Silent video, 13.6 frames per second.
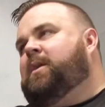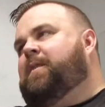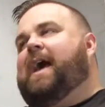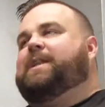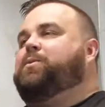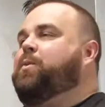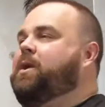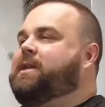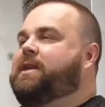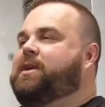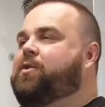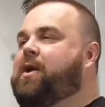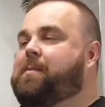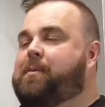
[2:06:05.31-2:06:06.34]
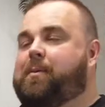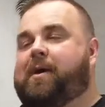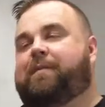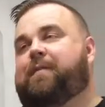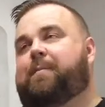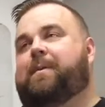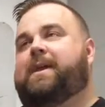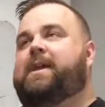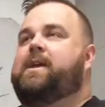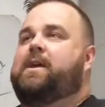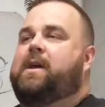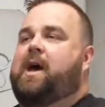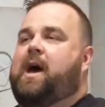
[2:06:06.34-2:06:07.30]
That's worked incredibly well for me.